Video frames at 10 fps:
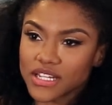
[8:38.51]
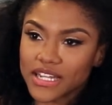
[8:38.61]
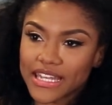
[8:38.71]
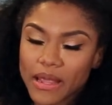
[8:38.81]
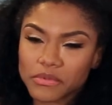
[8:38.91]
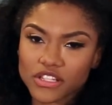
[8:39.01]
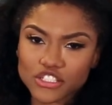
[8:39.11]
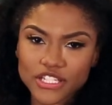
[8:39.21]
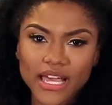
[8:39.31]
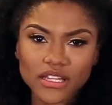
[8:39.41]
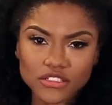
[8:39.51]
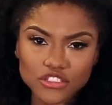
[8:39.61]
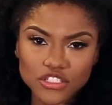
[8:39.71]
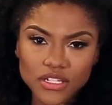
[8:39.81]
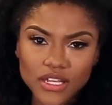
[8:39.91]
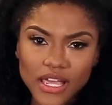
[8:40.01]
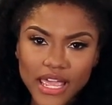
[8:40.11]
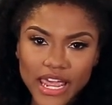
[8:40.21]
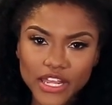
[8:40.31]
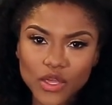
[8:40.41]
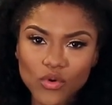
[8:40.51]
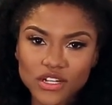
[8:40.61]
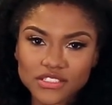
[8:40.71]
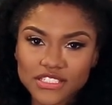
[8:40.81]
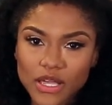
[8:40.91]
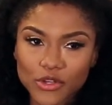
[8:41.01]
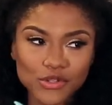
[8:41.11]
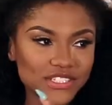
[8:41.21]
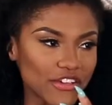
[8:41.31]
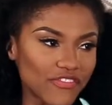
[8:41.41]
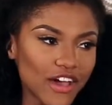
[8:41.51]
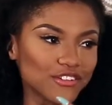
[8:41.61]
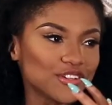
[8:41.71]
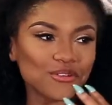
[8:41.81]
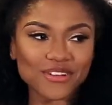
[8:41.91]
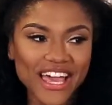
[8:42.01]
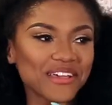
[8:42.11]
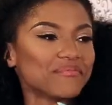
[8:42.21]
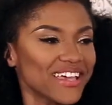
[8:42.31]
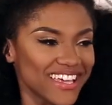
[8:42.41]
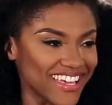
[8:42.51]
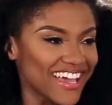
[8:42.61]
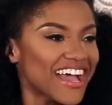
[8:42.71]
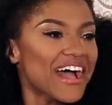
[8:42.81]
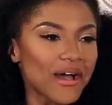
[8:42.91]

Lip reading: adapt to the challenge, and he wants to say, well, you just ain't found a dude like me.